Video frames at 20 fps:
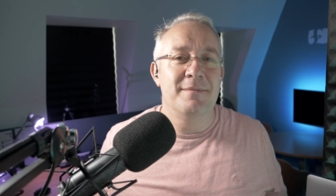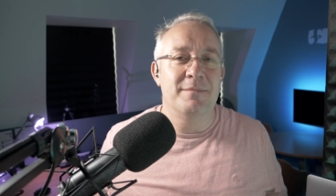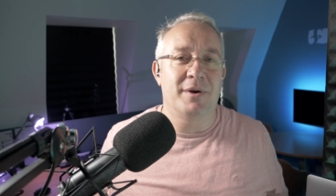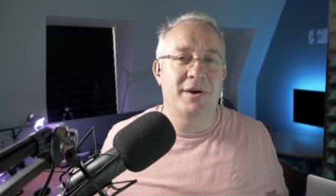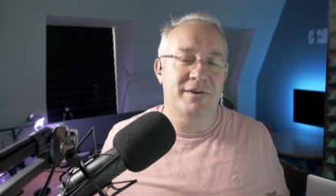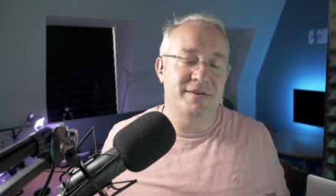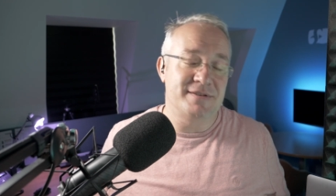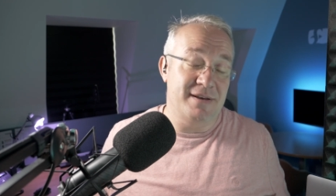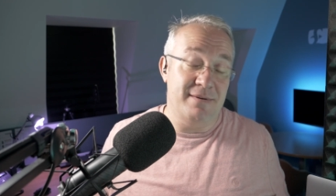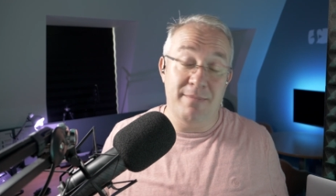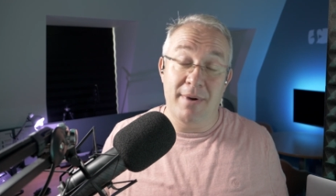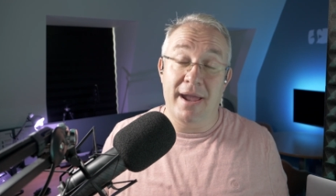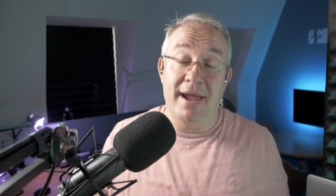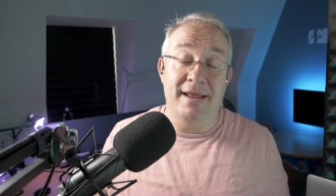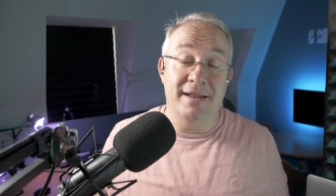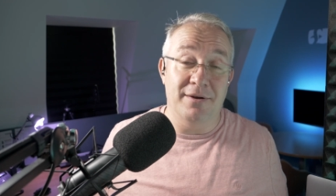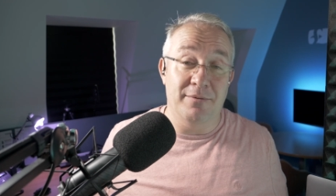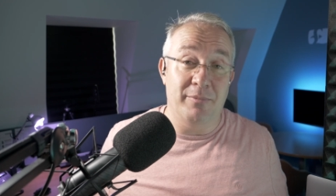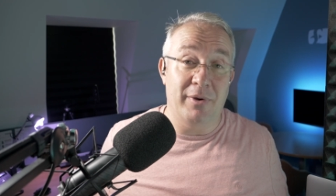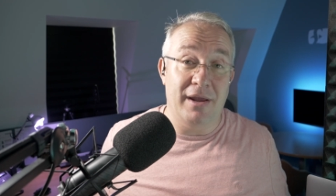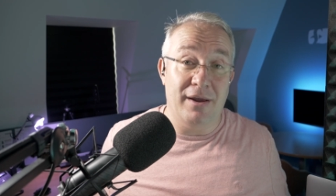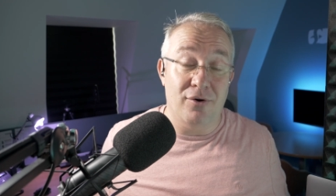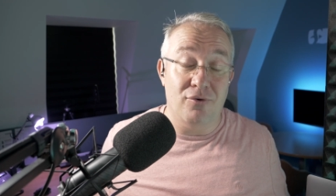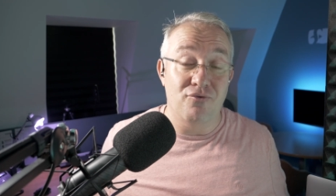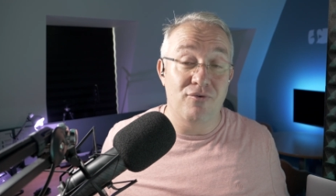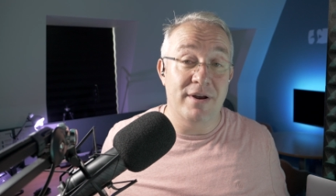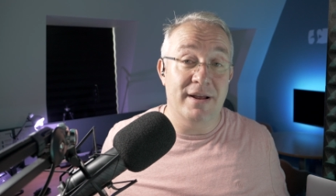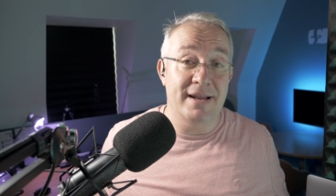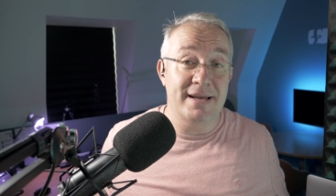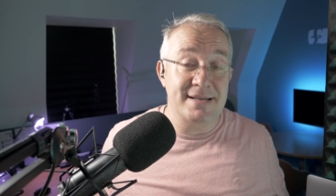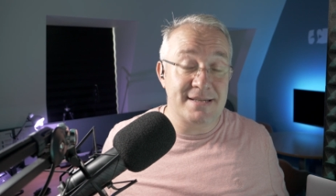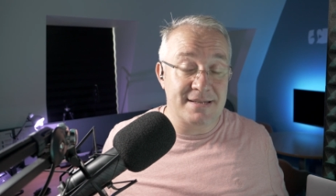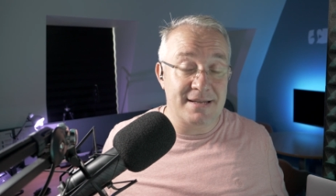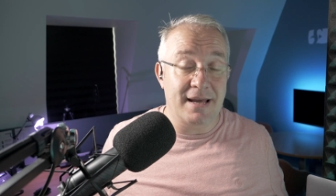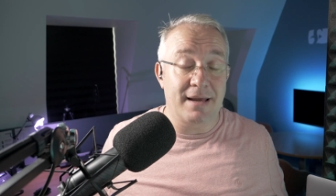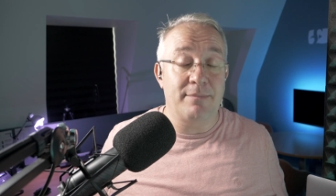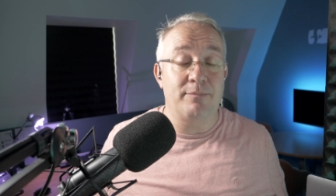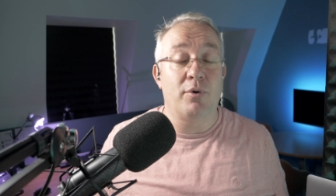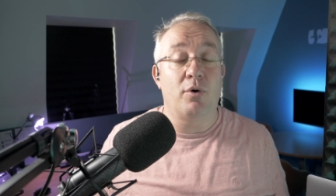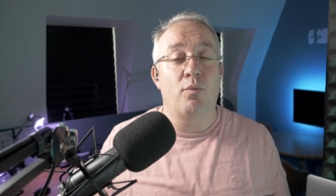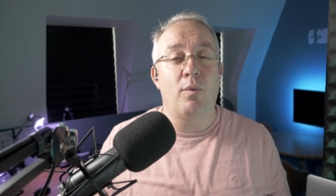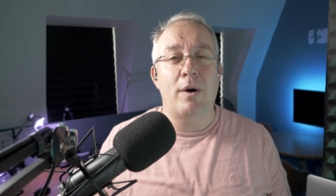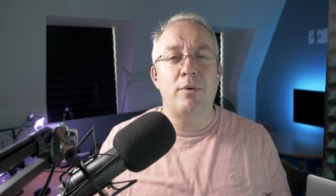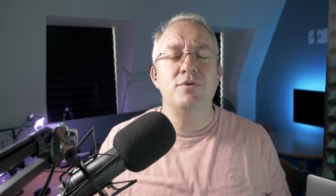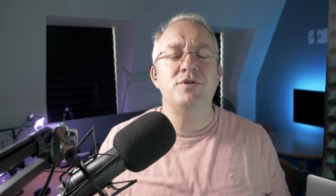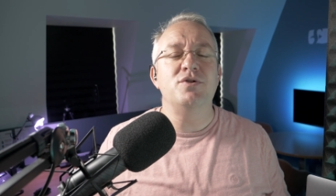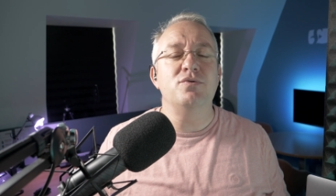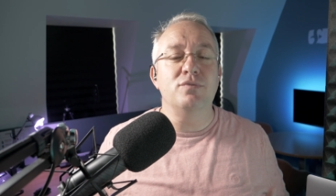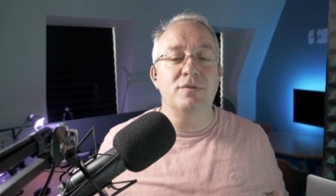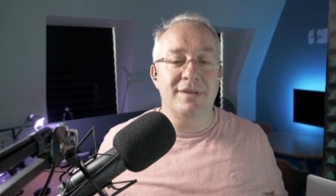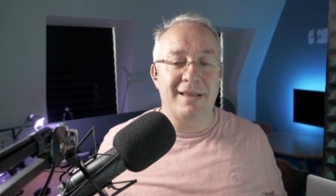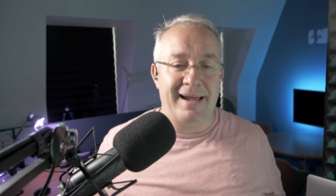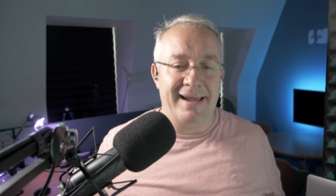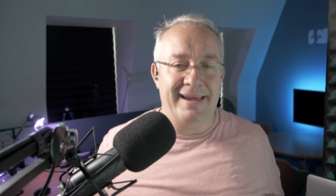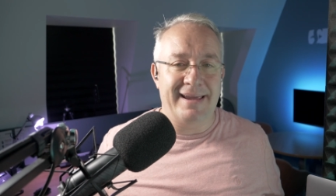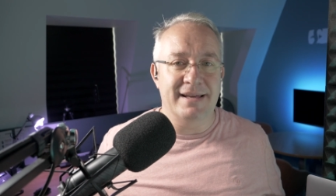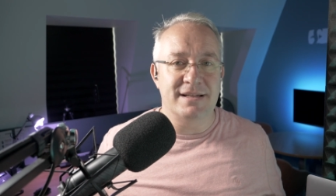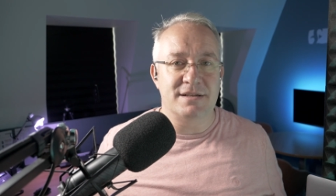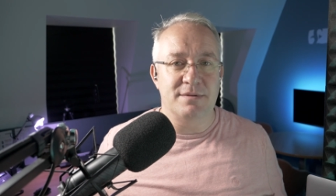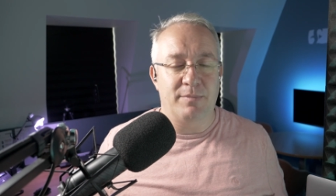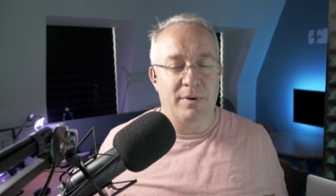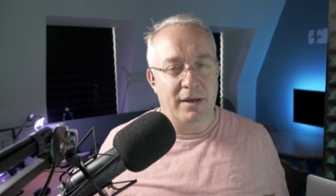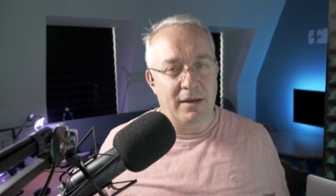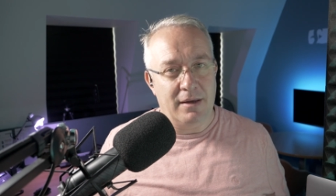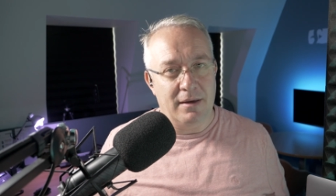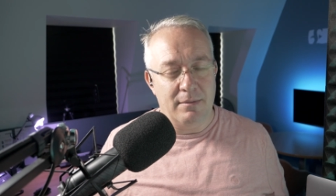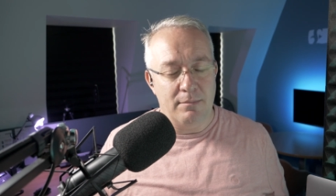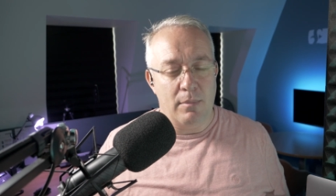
because it may end up being unrealistic. But where would you like it to be?